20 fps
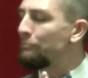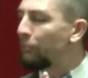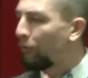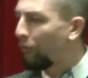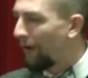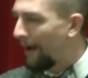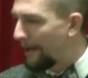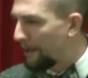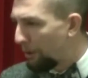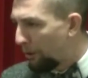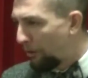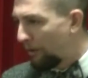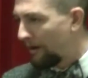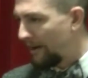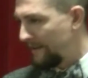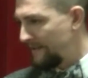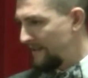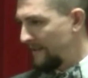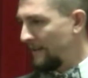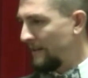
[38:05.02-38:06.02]

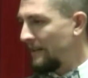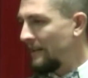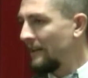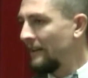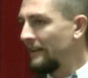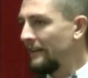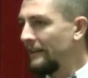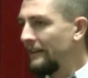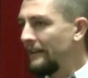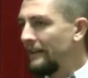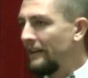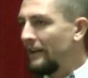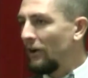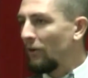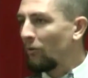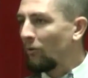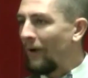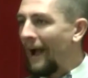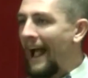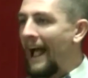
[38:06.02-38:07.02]
priority
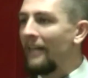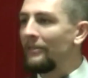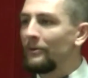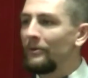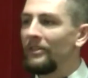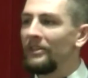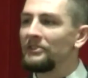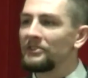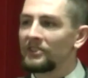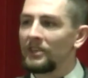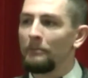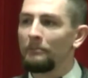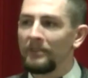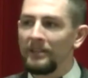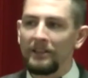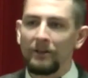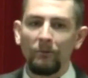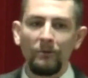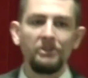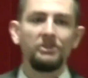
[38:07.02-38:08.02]
rather than
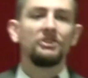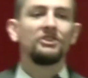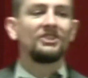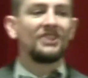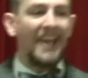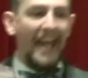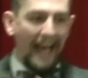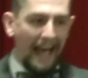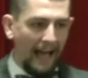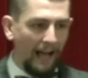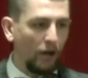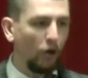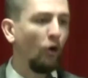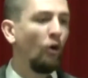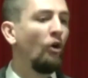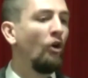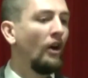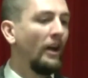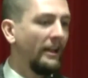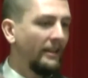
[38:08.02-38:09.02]
something that we just tack
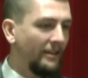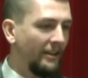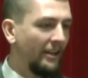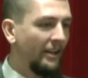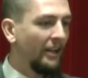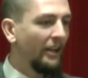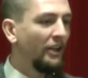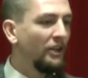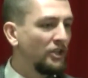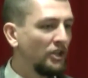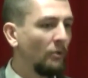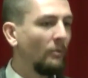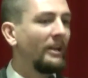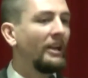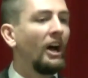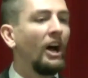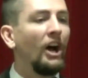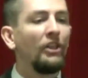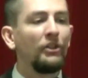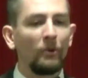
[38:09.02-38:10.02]
on to an
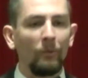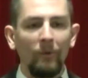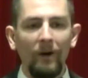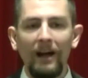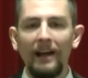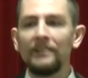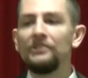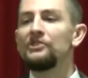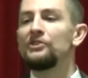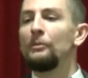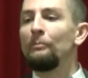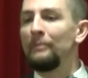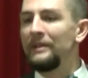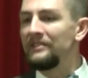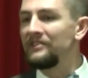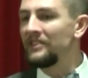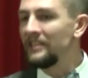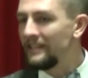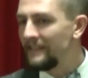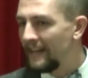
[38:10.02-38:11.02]
otherwise
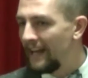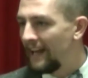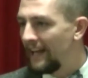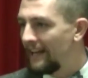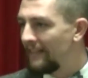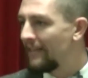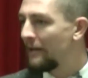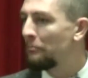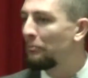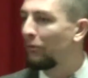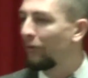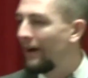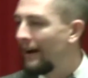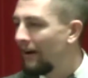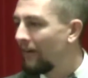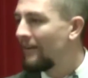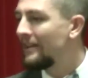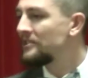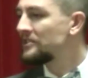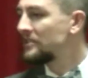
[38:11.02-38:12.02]
busy day. That
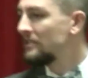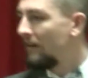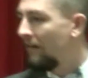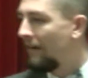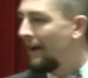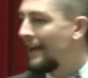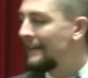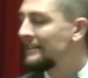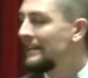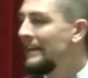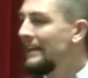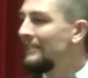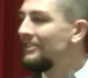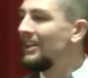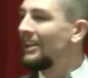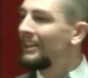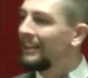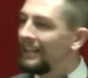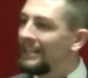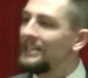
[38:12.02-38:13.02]
prayer is not
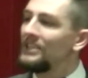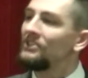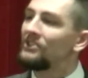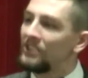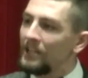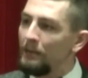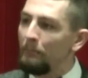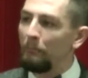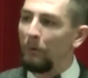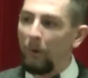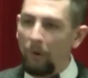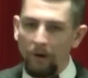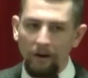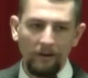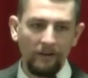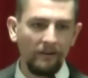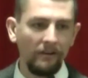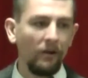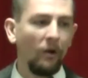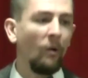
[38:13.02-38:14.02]
the least
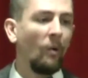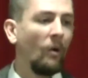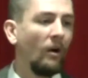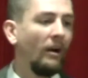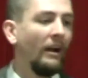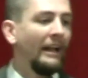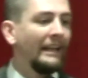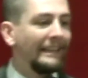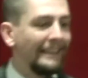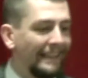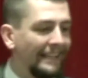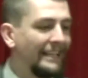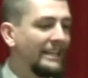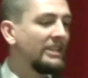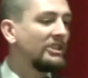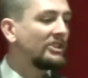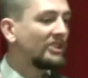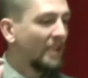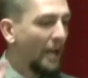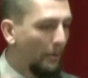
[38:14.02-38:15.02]
important or
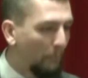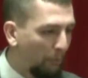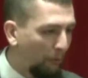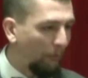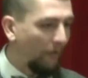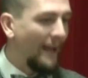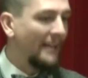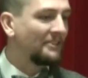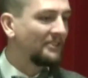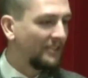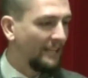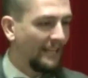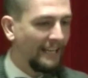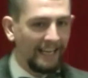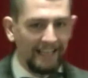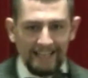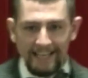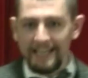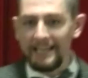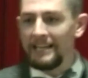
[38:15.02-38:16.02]
least
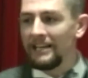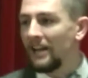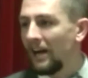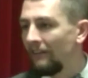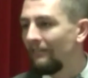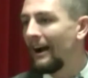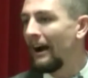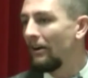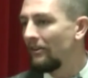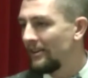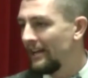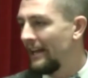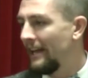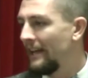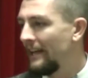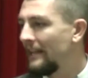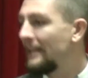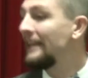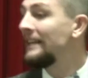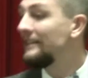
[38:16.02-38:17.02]
pressing need of our
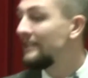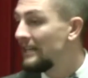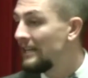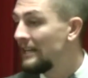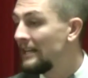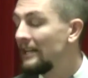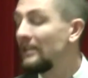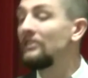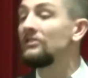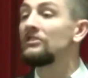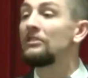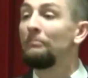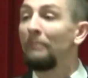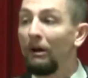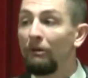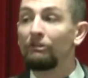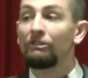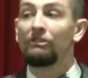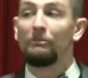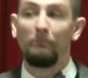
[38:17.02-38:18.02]
day. Indeed, it is the
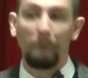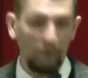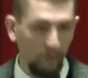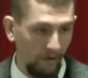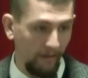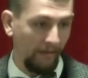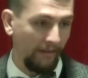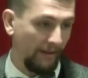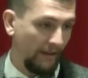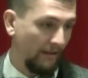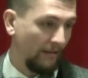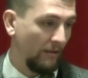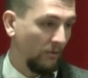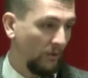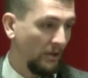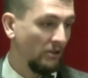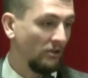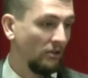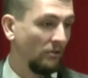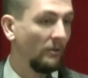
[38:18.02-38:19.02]
most important thing that
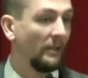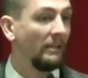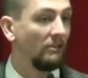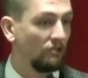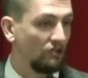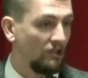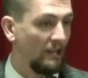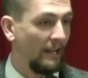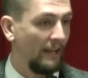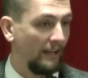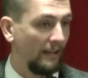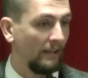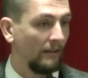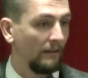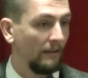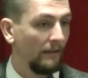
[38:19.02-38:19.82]
we do each day.